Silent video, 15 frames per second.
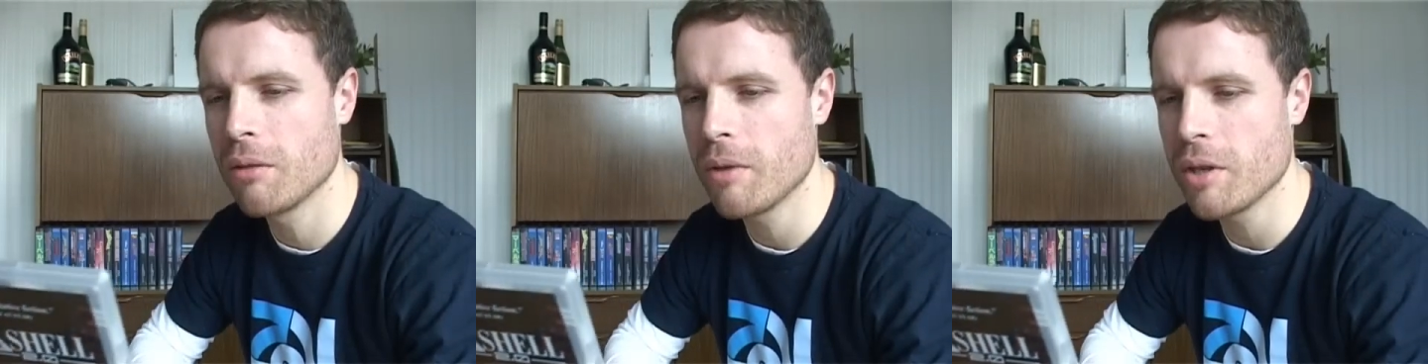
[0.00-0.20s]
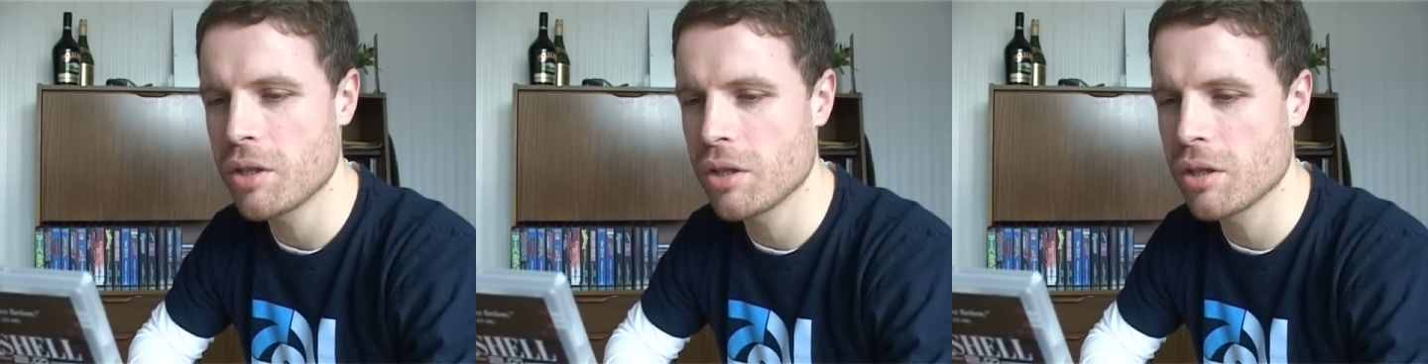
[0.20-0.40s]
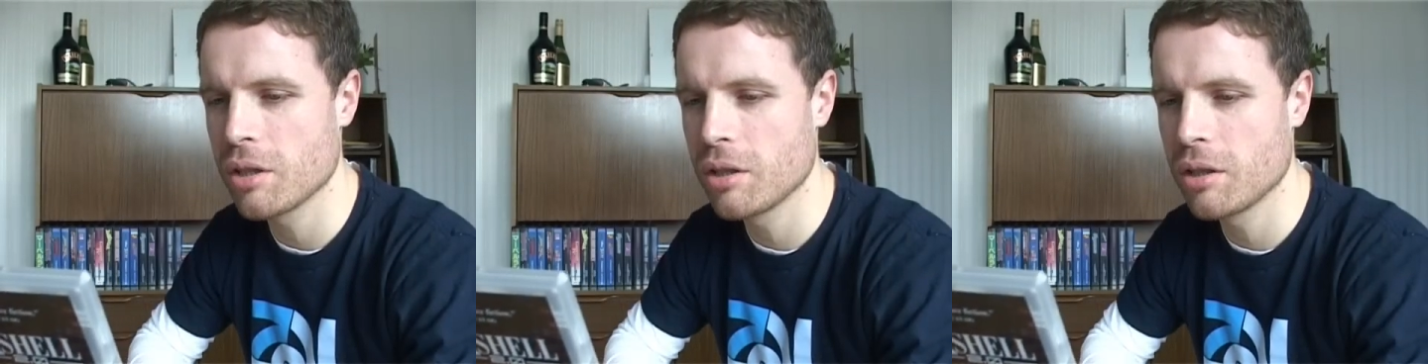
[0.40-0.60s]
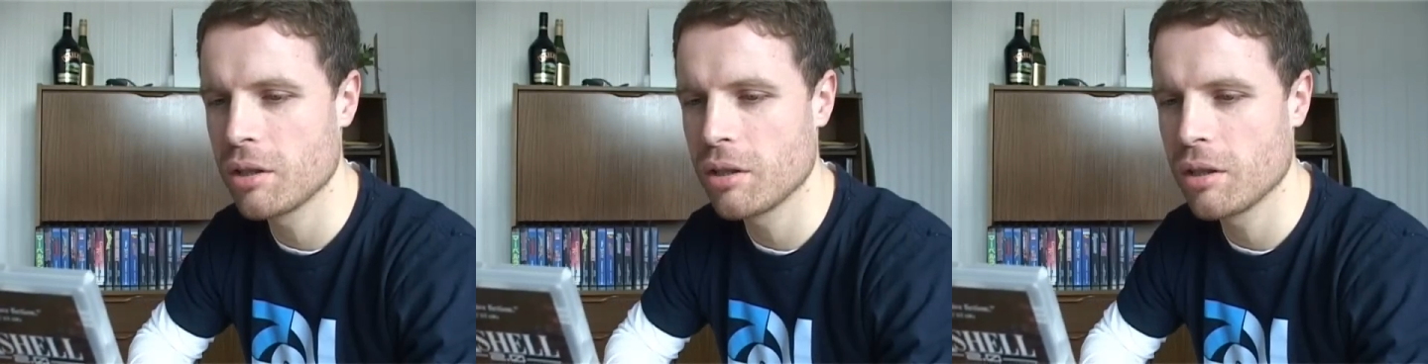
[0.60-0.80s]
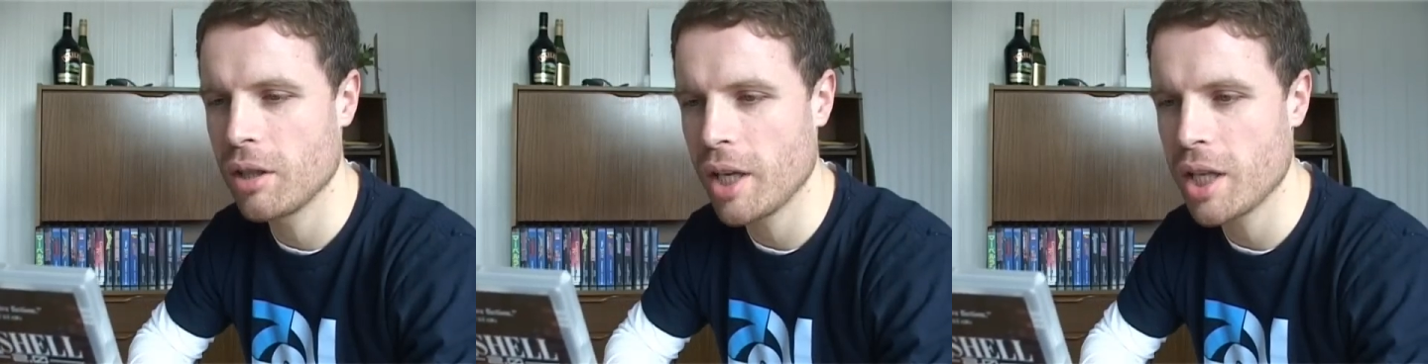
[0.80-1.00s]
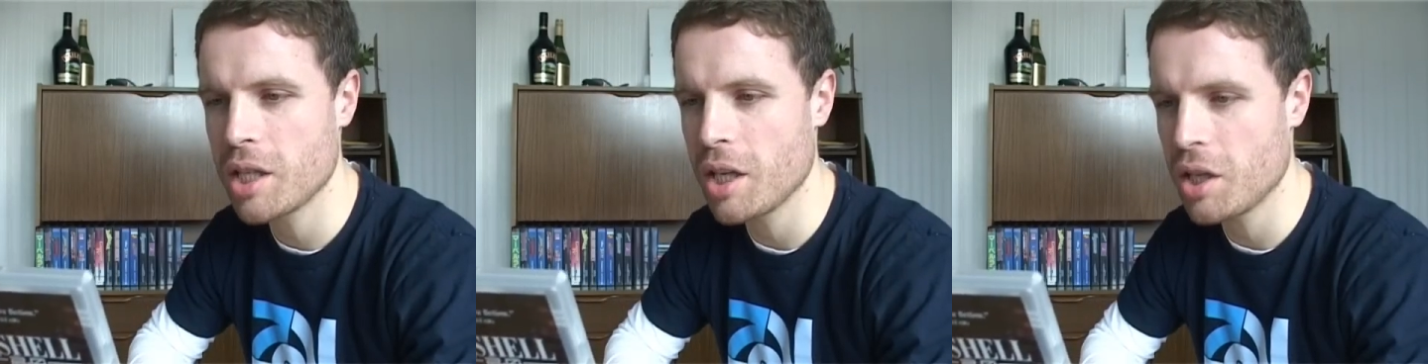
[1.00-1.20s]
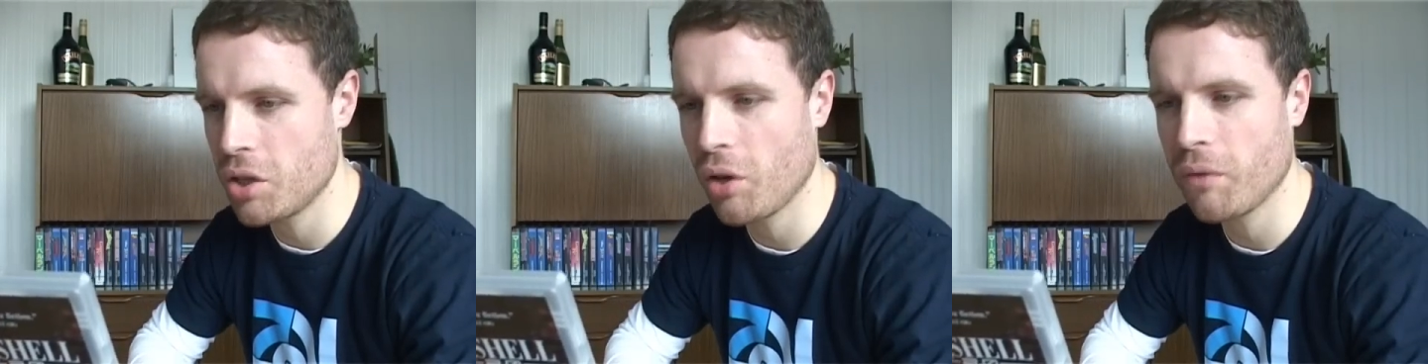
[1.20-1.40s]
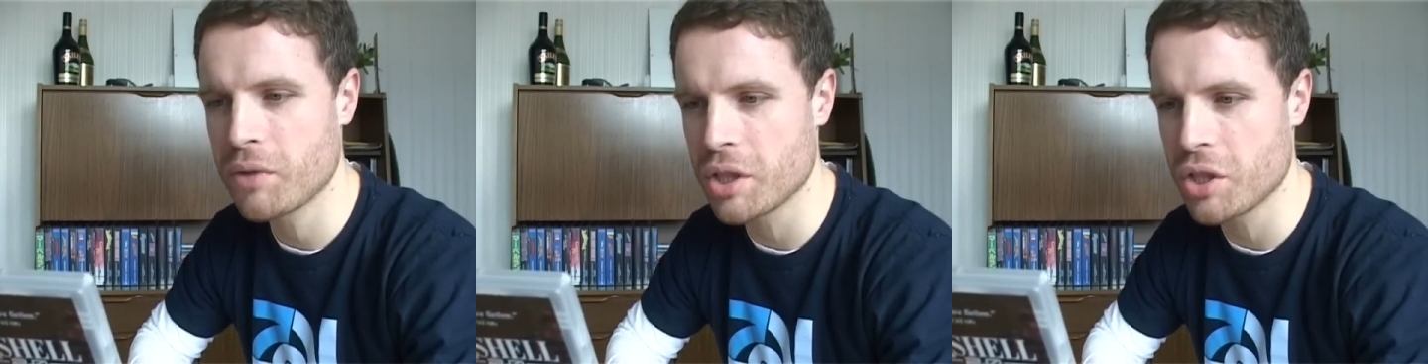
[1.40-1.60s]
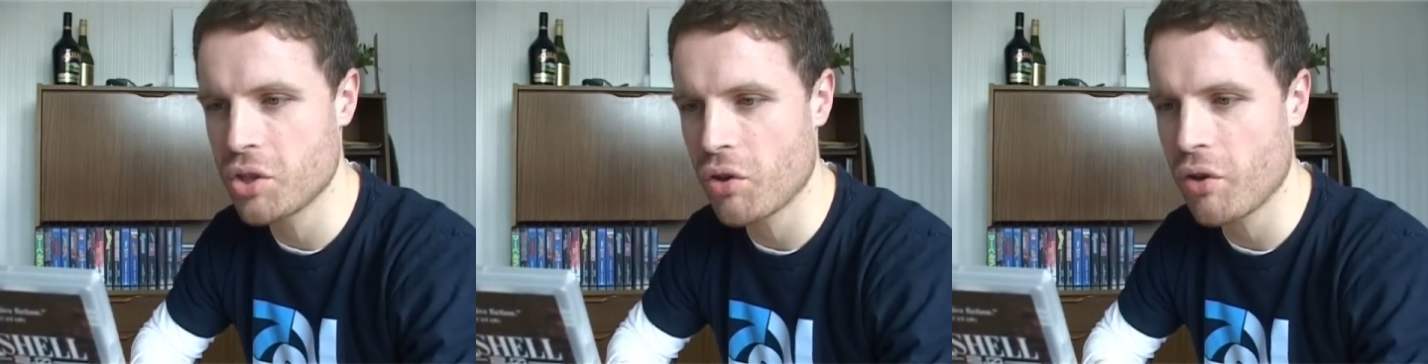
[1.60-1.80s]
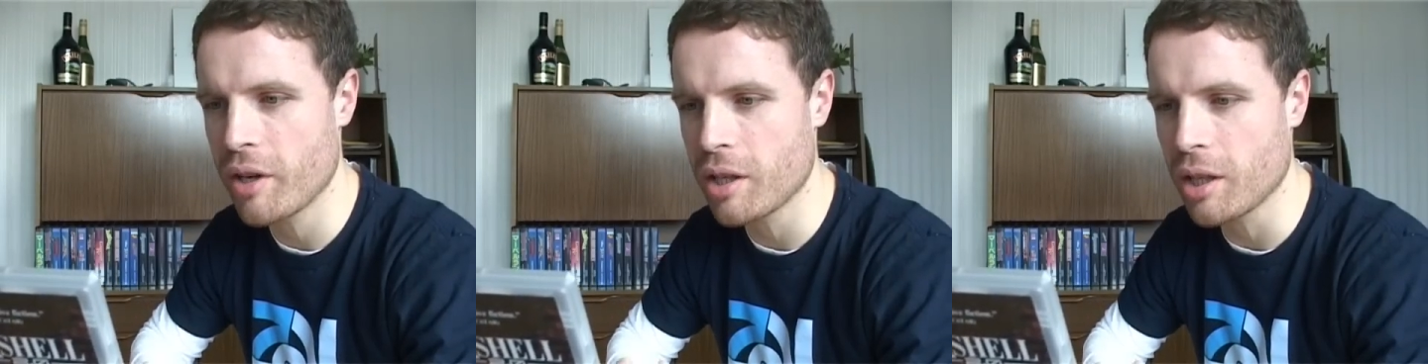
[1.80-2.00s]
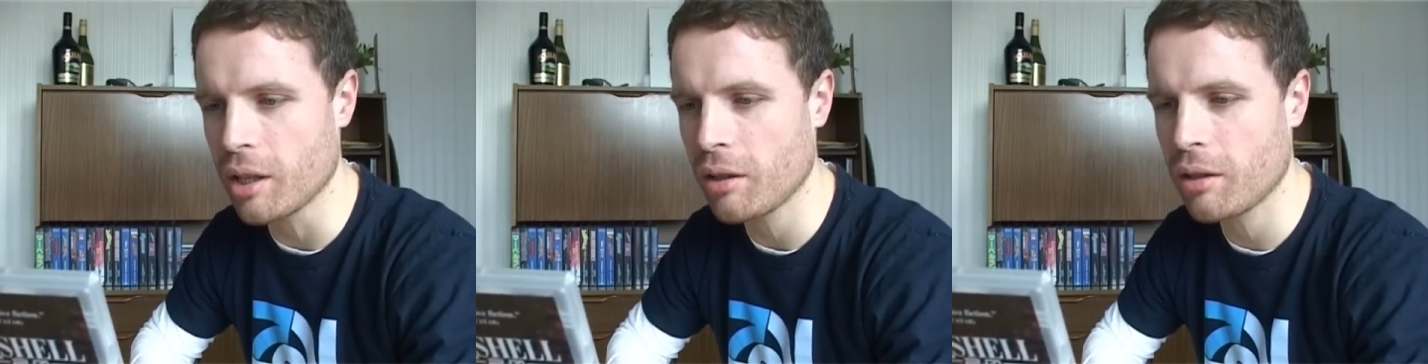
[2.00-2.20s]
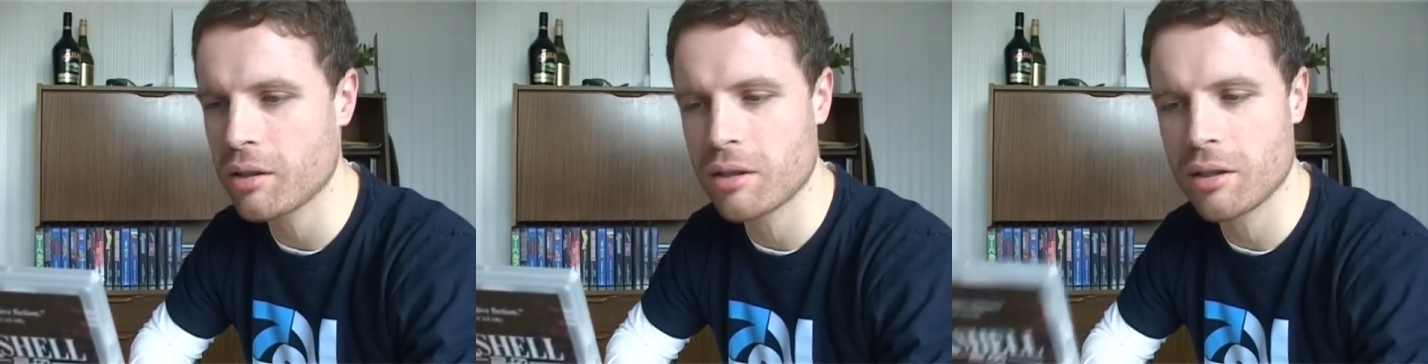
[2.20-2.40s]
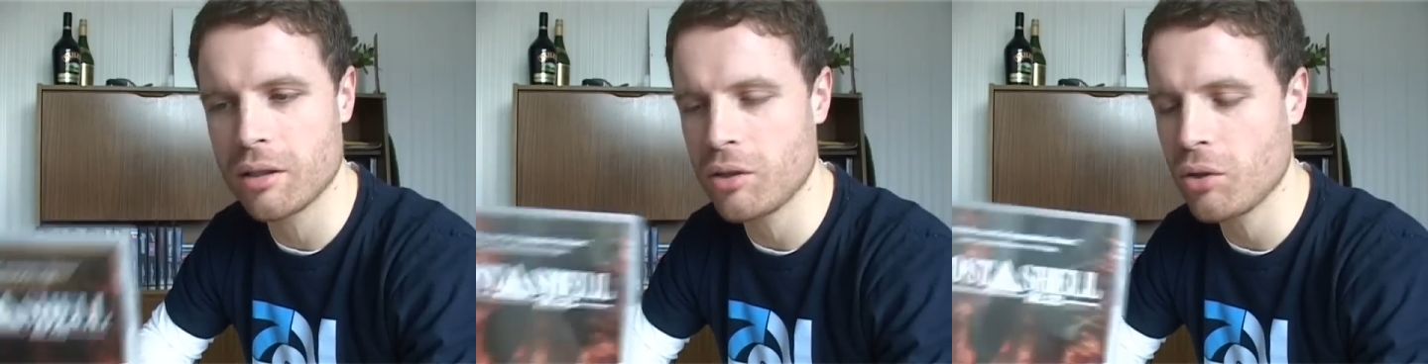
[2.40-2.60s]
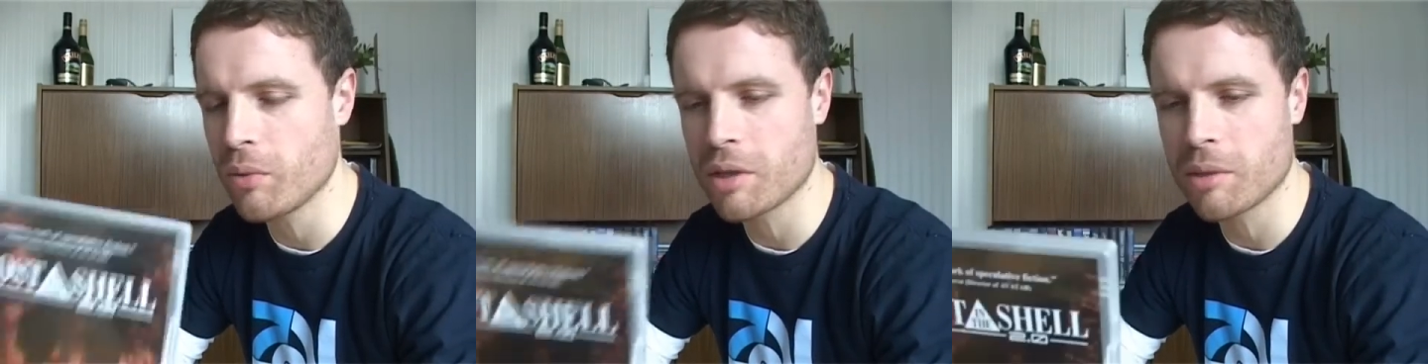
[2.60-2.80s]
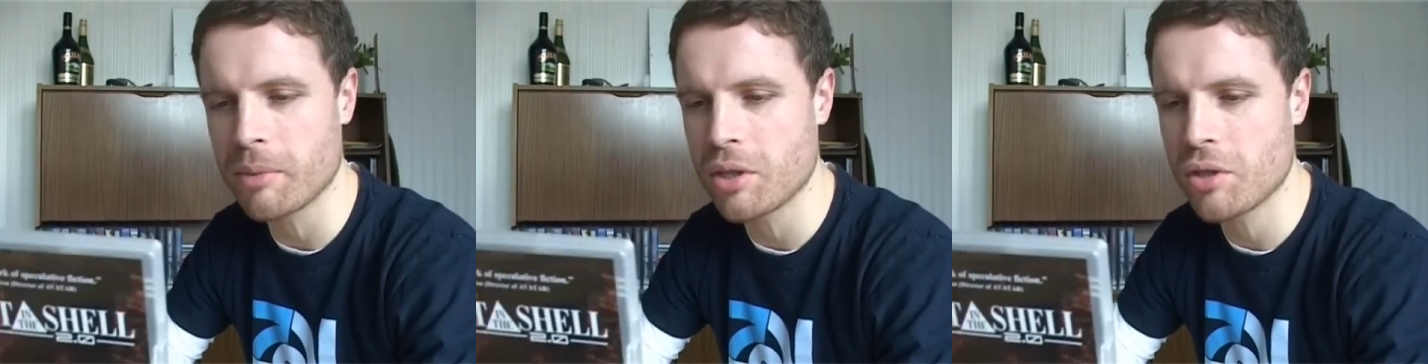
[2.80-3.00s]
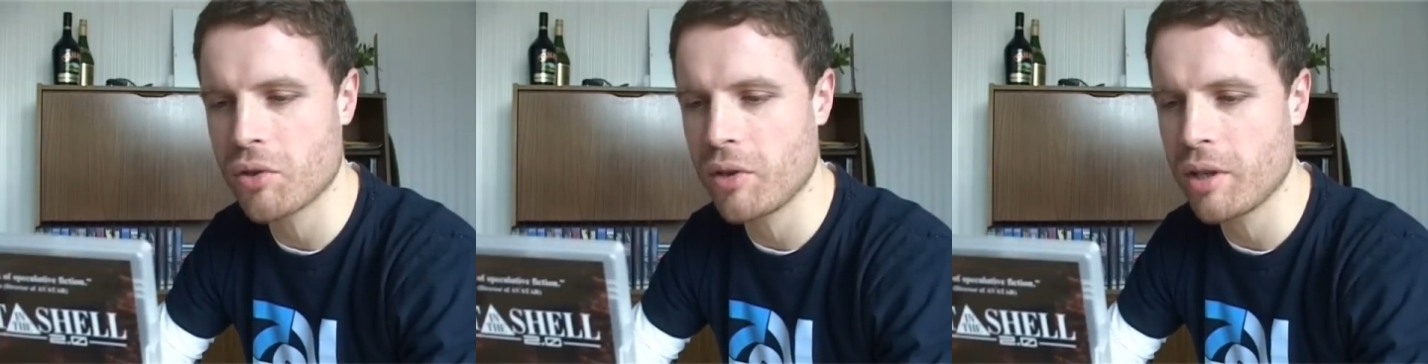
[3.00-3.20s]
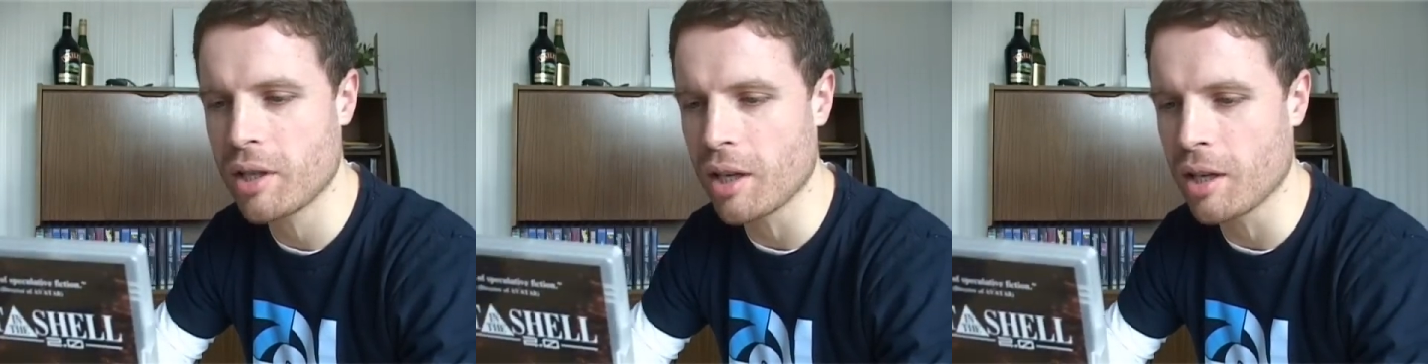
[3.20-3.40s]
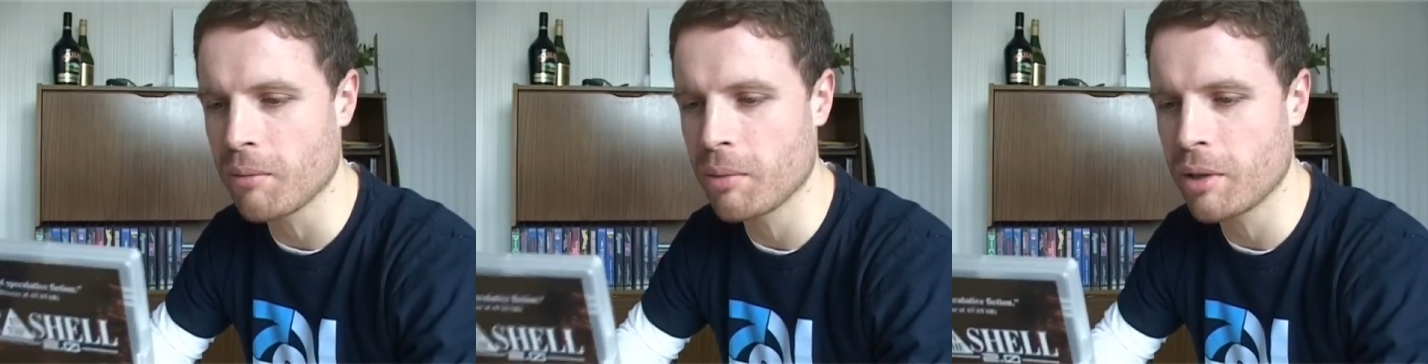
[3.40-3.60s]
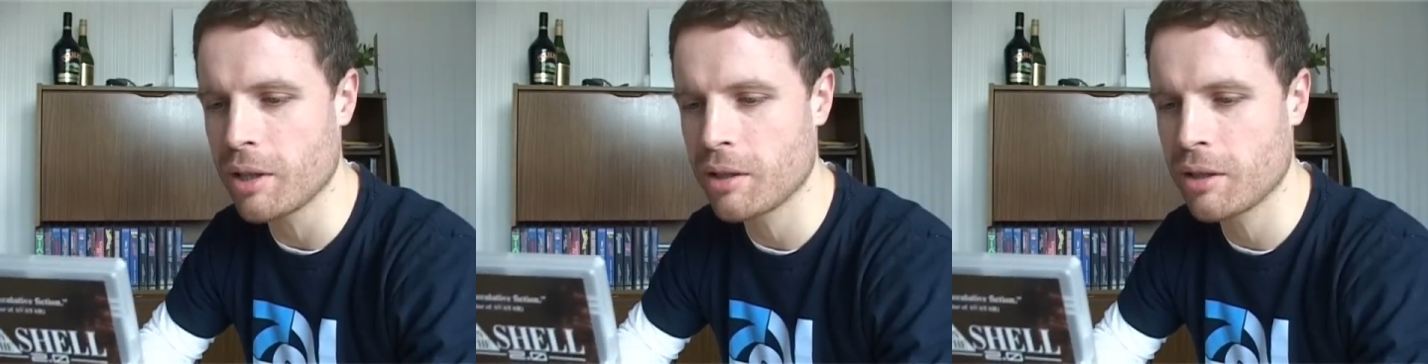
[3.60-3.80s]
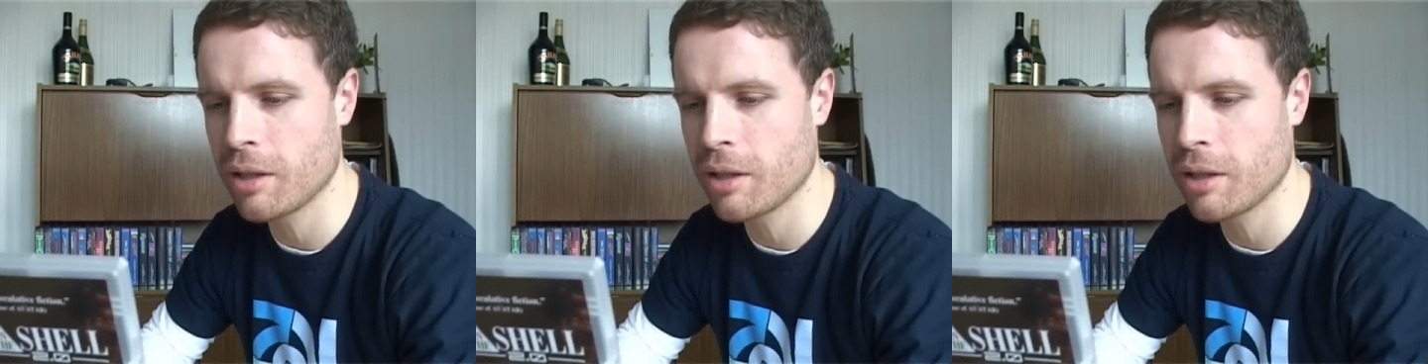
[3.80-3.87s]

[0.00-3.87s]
which it's obviously striking, because it's always going to be striking, but